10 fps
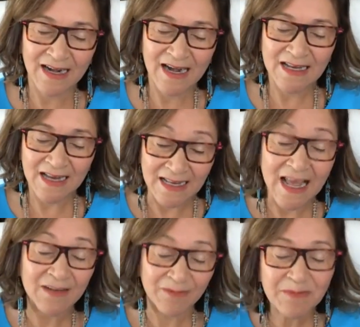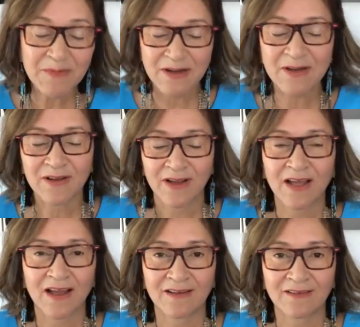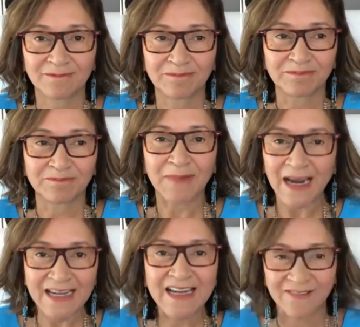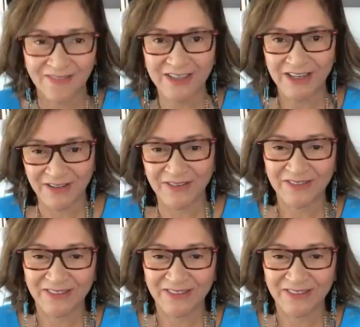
And that would be my gift to you.